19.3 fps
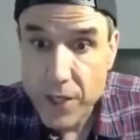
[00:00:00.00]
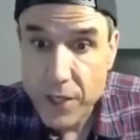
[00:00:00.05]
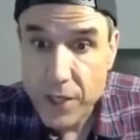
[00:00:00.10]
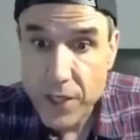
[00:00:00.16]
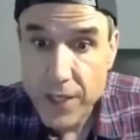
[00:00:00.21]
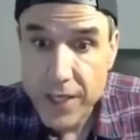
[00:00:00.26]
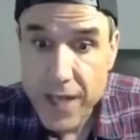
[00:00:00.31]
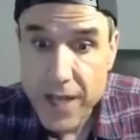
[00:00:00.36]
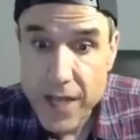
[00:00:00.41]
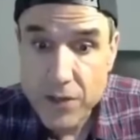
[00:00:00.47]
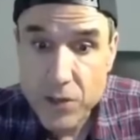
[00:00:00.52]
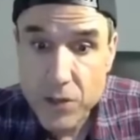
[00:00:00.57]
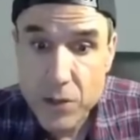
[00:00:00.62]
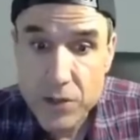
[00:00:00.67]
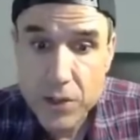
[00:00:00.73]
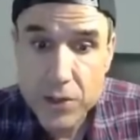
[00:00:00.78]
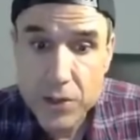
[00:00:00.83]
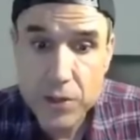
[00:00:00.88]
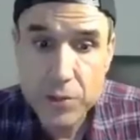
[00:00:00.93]
You can download the
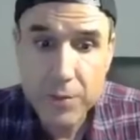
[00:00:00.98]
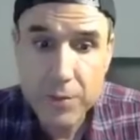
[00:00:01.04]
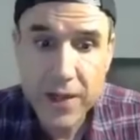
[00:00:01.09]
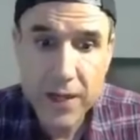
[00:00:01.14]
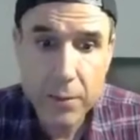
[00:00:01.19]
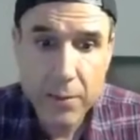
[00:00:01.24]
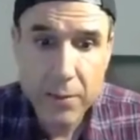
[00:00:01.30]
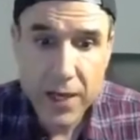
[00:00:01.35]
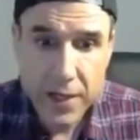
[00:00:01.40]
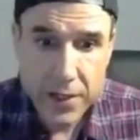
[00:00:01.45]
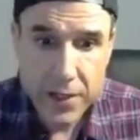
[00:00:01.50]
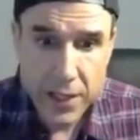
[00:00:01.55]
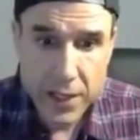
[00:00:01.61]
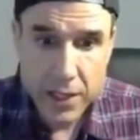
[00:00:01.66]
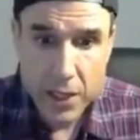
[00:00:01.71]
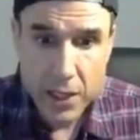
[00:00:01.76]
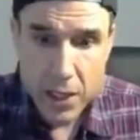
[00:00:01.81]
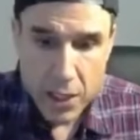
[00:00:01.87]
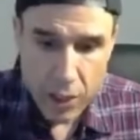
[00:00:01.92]
2 megabyte thing.
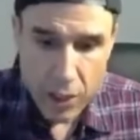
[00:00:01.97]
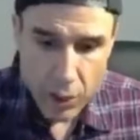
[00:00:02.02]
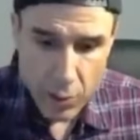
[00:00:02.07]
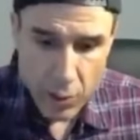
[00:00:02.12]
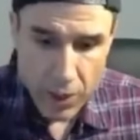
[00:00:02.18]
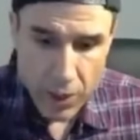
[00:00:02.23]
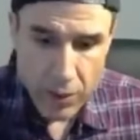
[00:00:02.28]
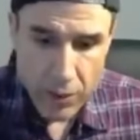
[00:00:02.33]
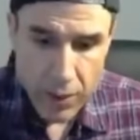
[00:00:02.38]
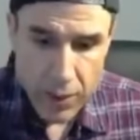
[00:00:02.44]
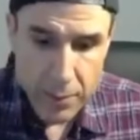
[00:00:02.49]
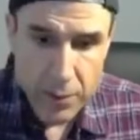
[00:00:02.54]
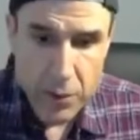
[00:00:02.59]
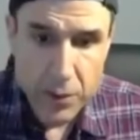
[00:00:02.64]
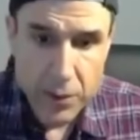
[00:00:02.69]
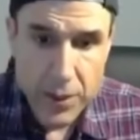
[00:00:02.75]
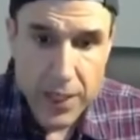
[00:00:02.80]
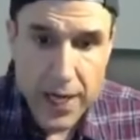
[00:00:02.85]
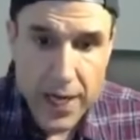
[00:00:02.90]
Do you want to reboot?
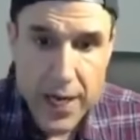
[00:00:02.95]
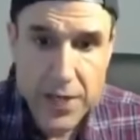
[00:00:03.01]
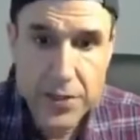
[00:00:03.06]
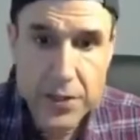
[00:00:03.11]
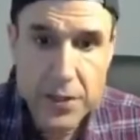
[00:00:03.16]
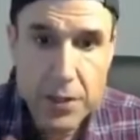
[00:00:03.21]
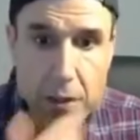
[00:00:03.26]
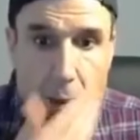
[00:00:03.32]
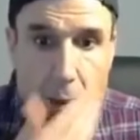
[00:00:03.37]
Yes.